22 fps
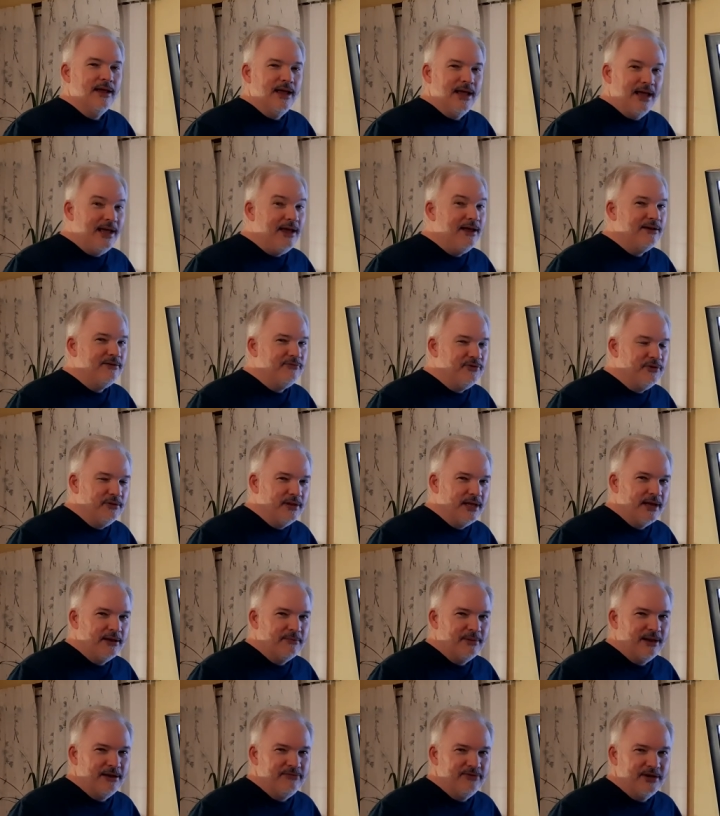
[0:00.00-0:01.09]
and if you
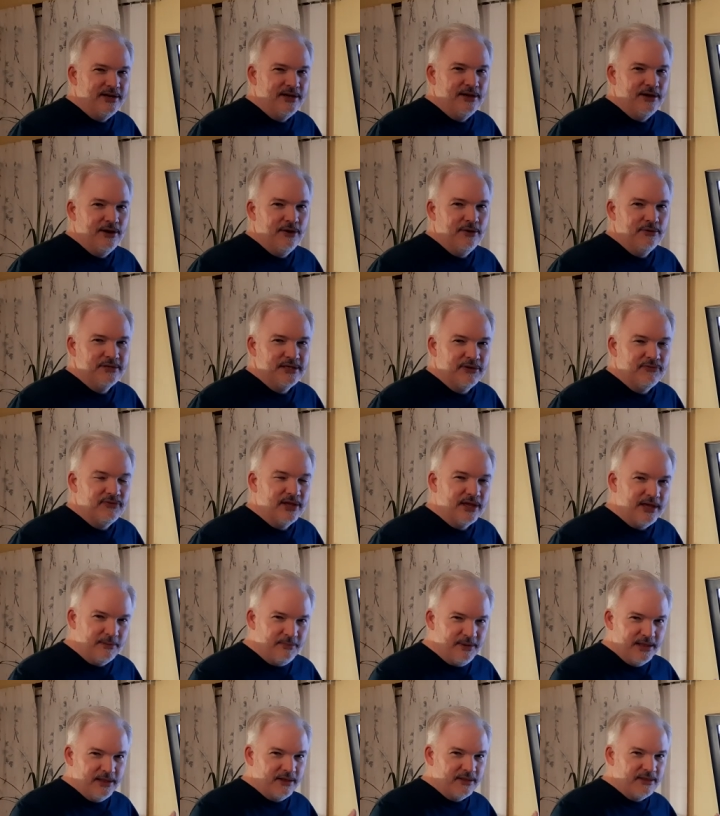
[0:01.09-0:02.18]
like my video, definitely
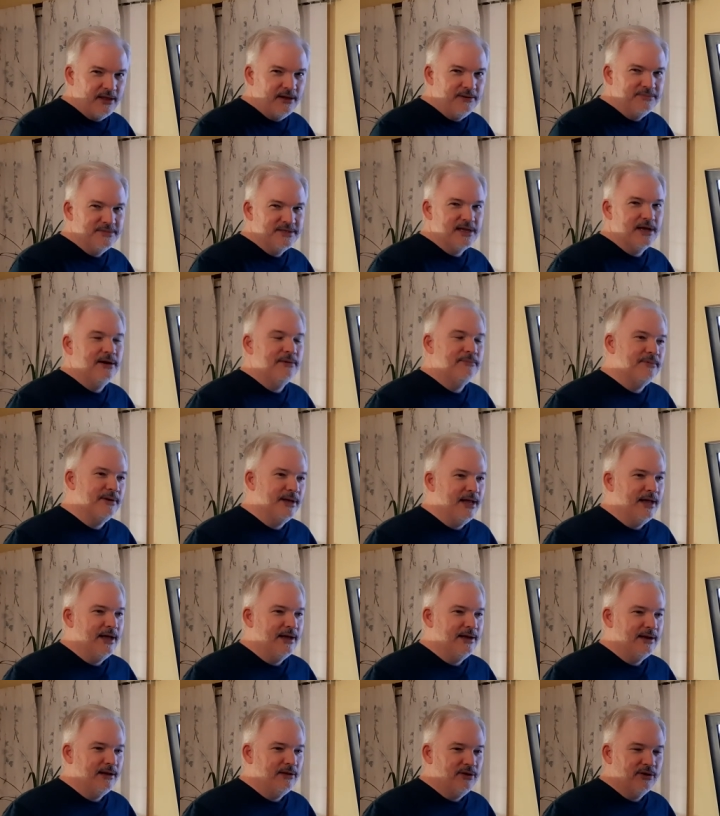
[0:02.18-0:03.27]
give me the thumbs up
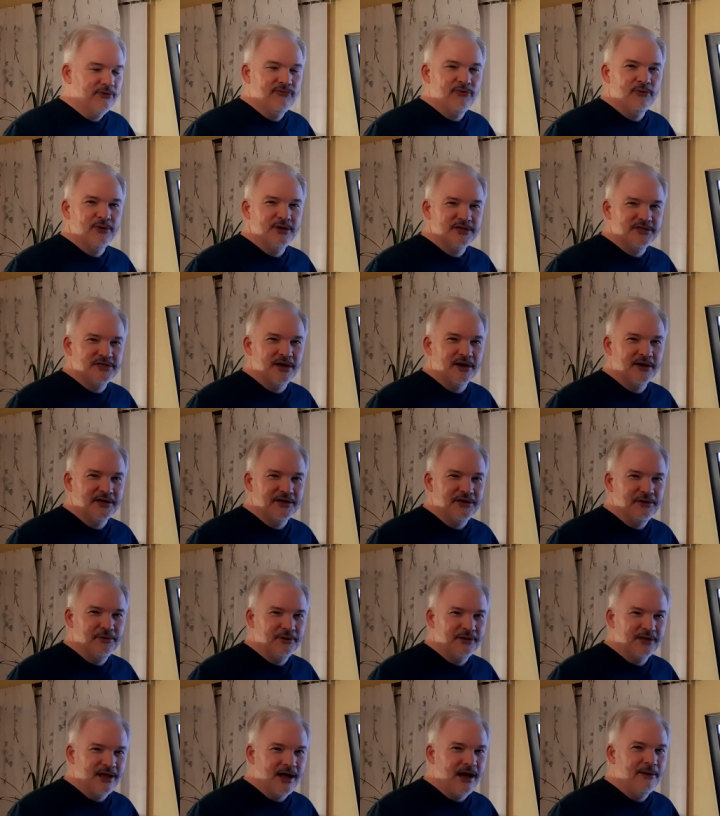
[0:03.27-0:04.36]
and I'll look forward to talking to
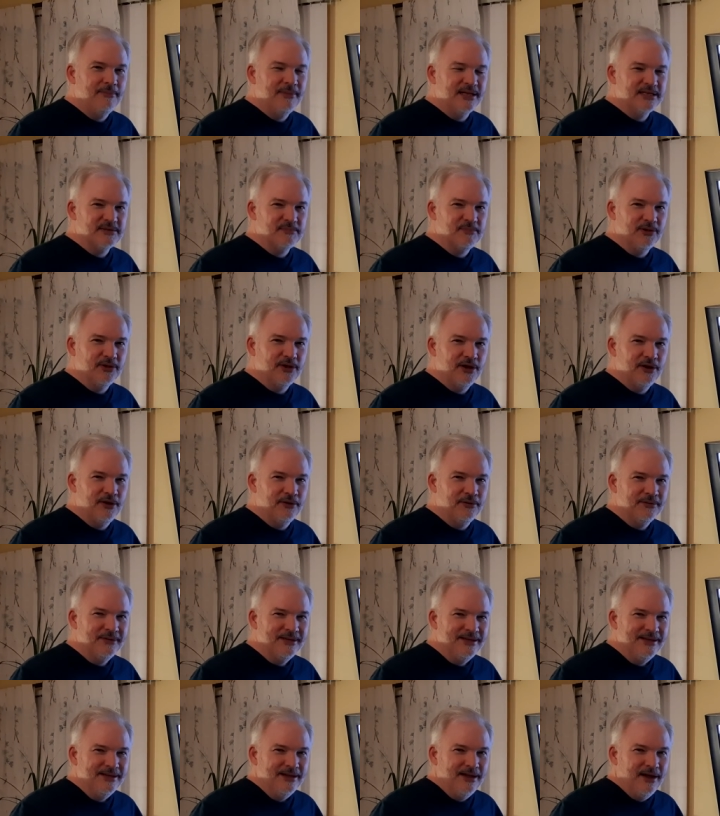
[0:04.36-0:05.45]
you in the comments below.
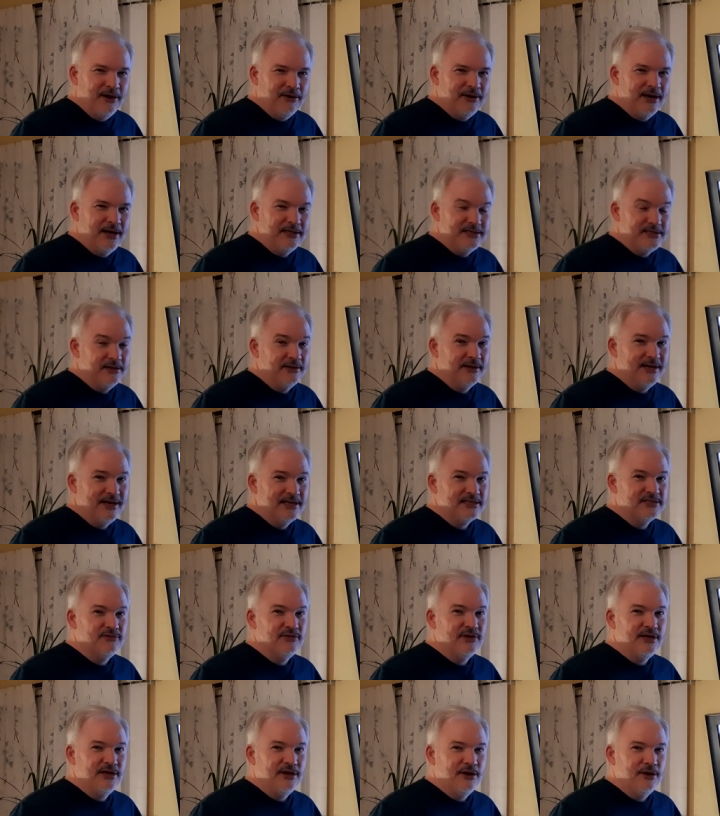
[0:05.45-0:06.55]
All right, till the next
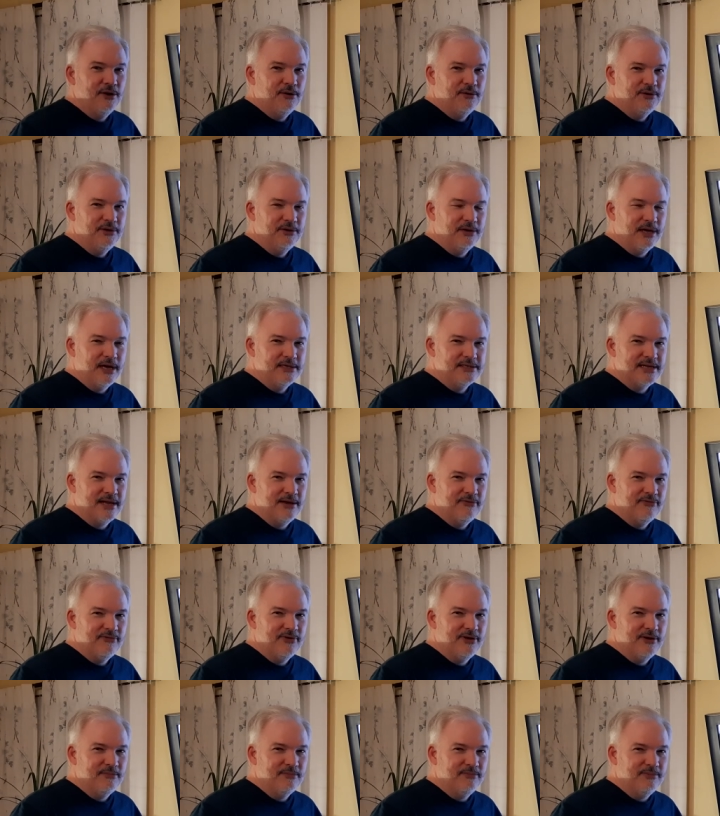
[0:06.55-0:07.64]
video, you guys have
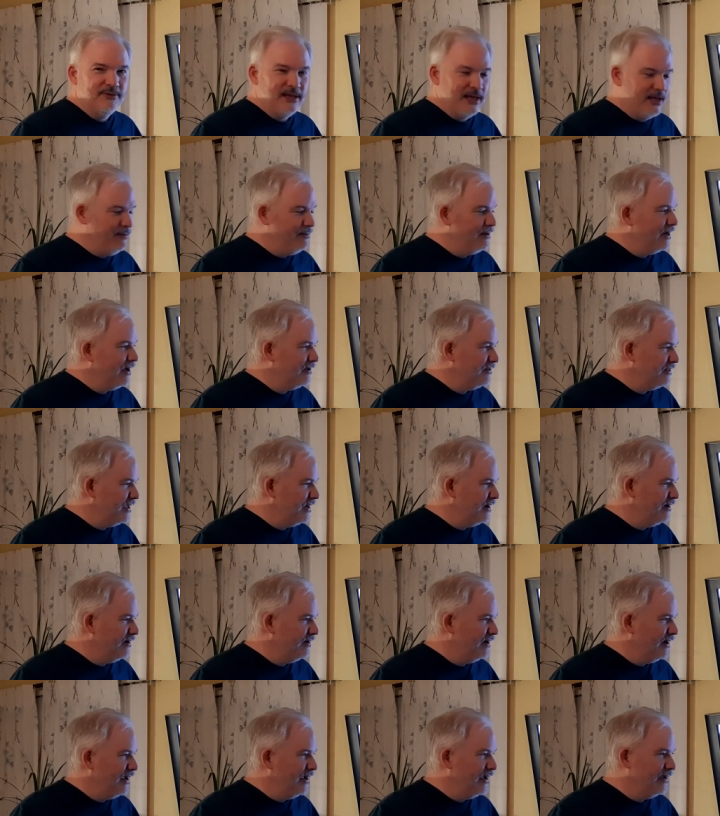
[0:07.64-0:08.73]
fun gaming out
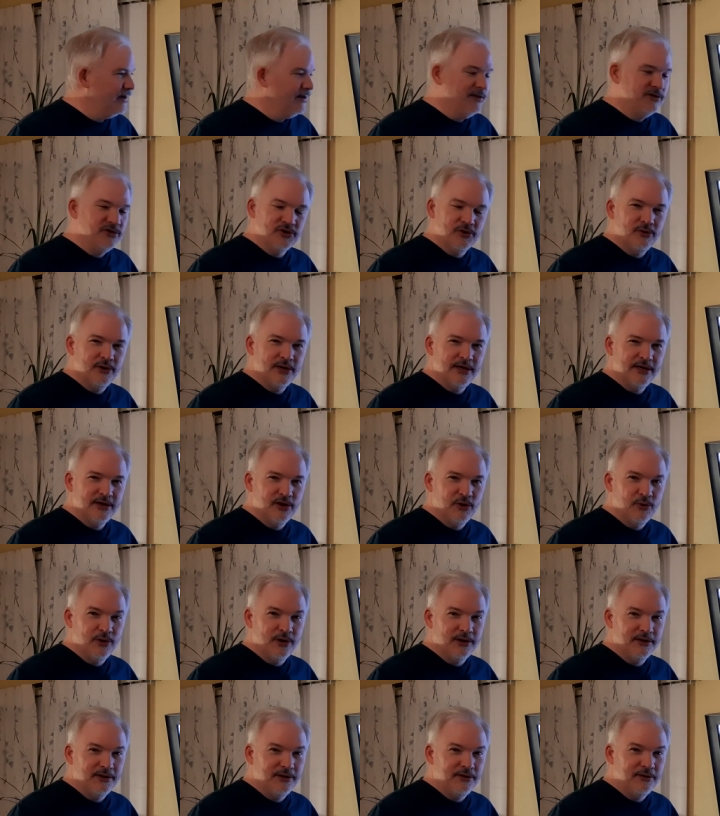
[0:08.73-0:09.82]
there and enjoy
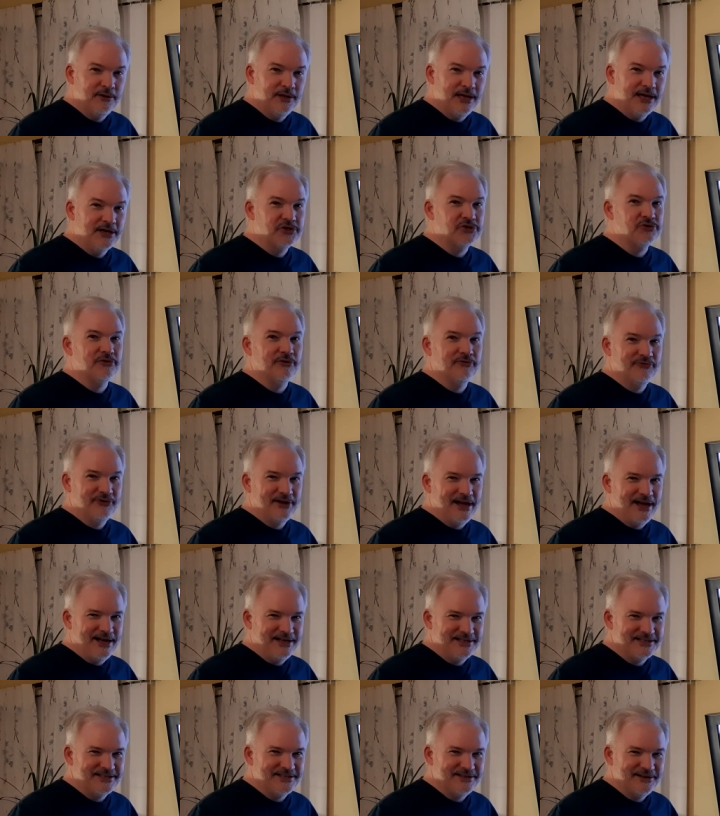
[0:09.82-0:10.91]
going a little extra
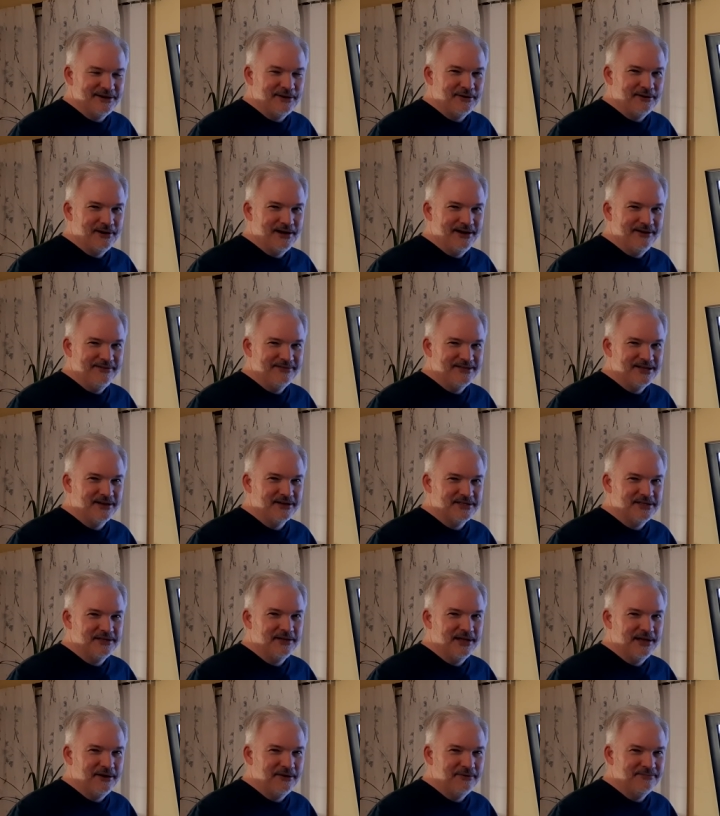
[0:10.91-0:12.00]
fast. All right, talk to you
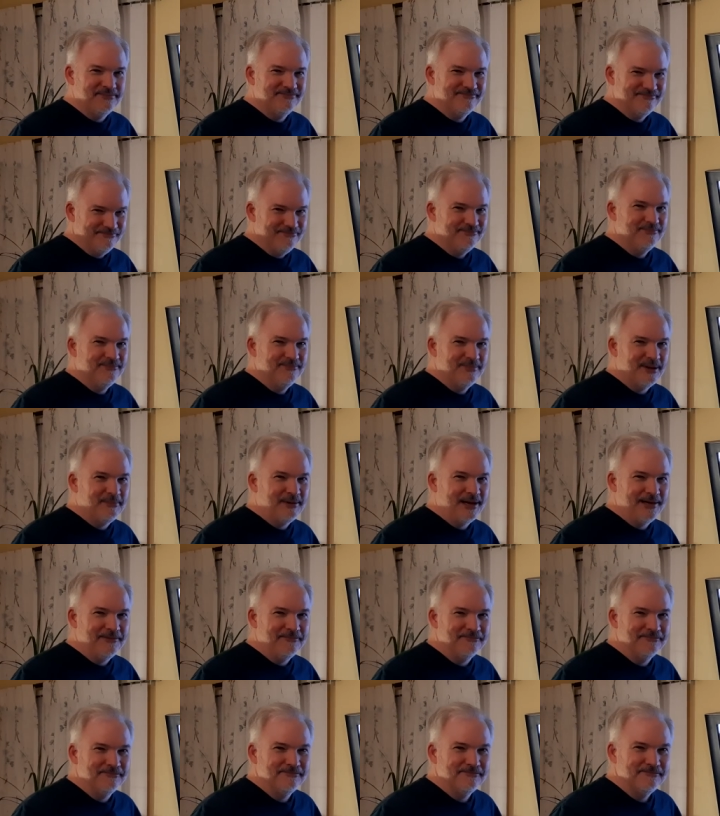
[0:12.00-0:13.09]
later.
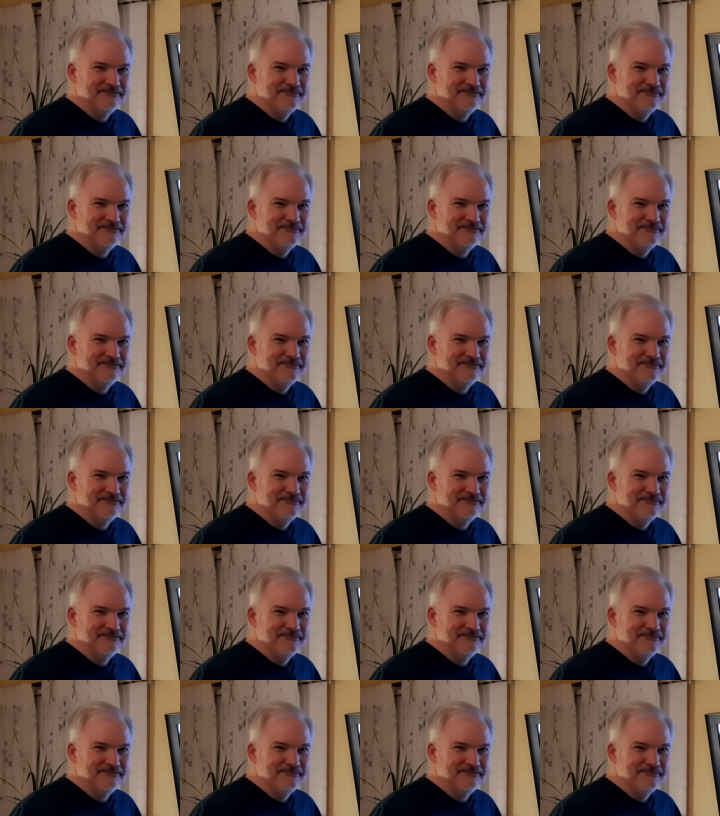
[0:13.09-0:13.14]
Bye-bye.